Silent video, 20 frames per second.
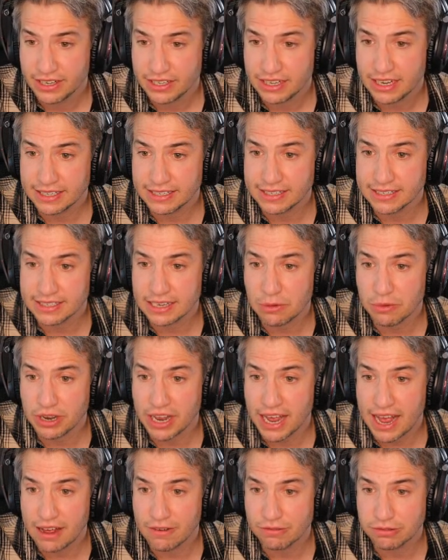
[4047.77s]
Like this, I would
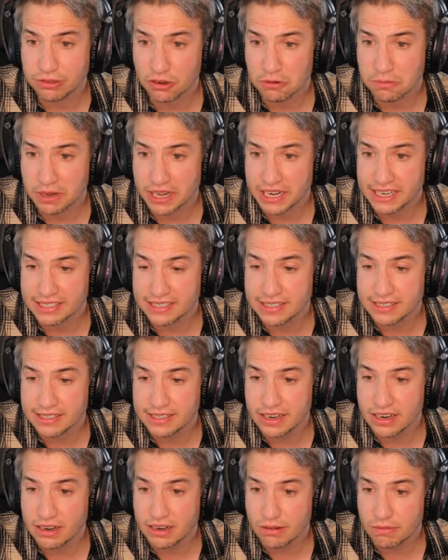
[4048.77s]
have floor plan
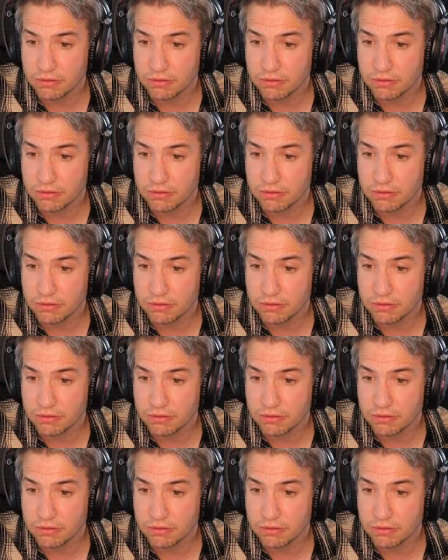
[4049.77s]
existing,